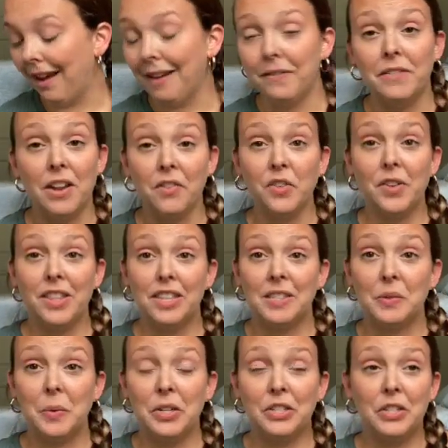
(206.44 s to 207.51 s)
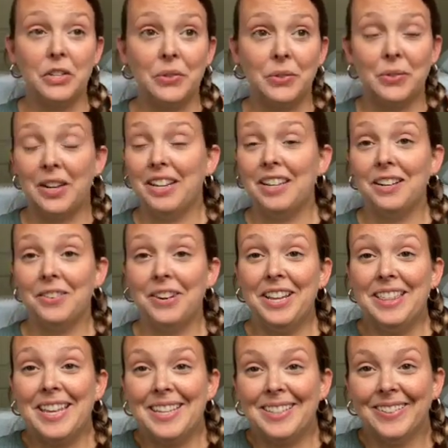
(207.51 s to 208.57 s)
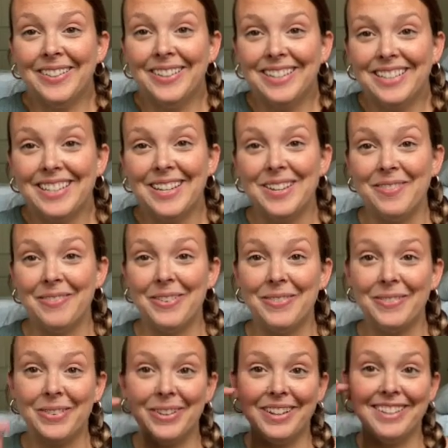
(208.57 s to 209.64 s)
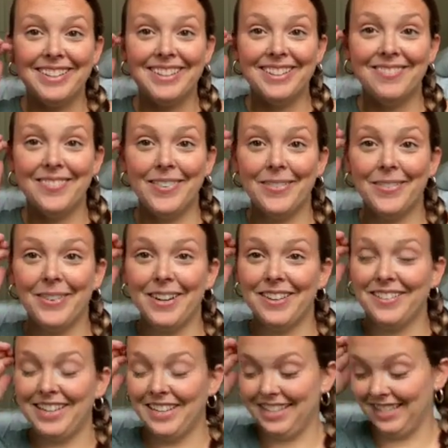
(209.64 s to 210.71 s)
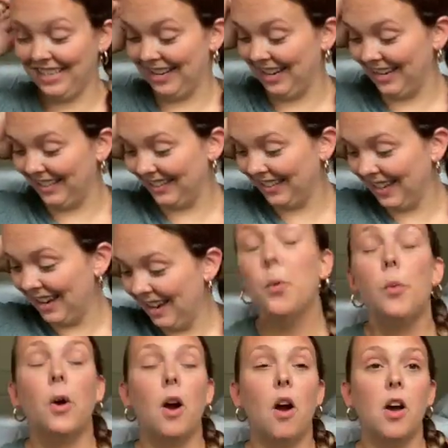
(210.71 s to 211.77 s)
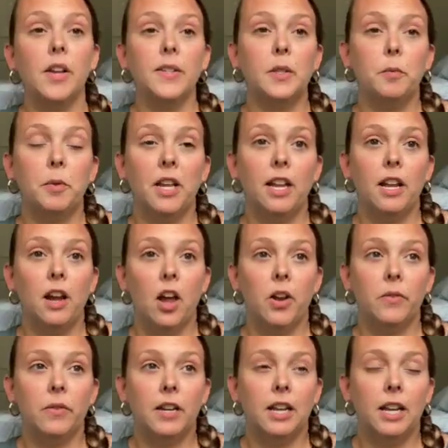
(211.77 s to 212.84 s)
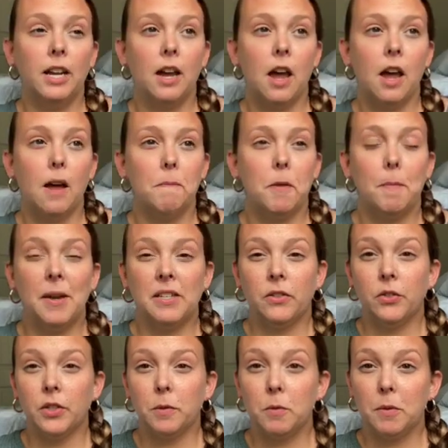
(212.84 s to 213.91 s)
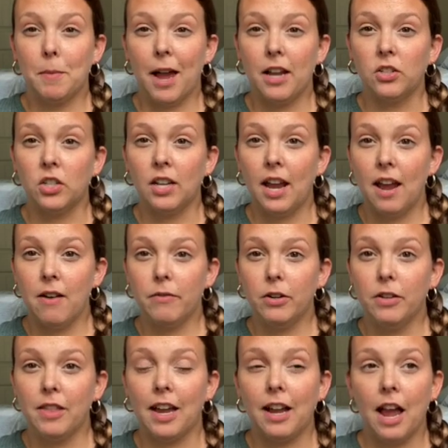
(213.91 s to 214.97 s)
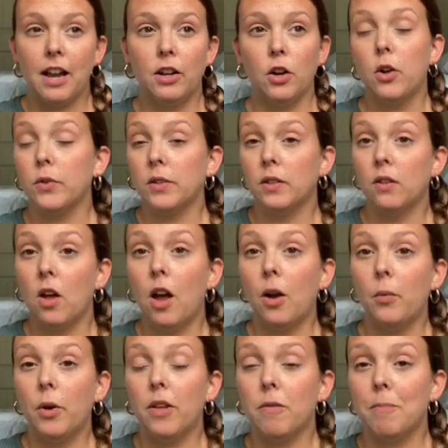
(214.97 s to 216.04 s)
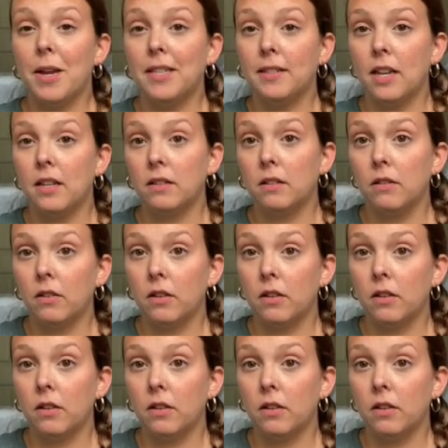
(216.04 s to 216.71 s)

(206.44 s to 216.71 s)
I've never read this one too, so I need to read this one too before I read it to the kids. We're also planning on reading The Best Christmas Pageant Ever. That kind of goes along with my son's